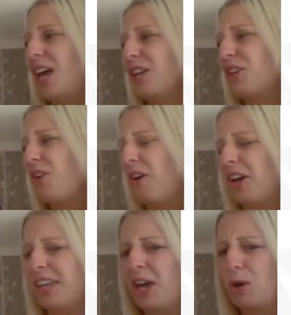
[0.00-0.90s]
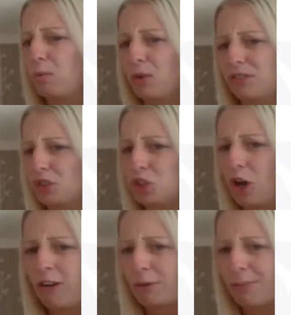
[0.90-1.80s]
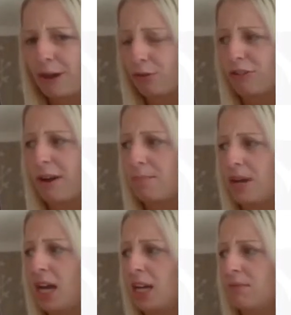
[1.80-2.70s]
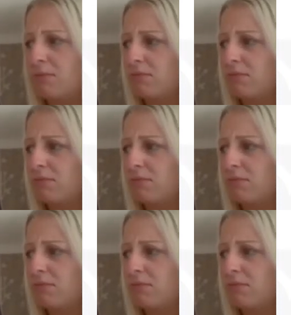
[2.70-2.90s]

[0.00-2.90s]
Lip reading: Noi wasn't sure about Grandma.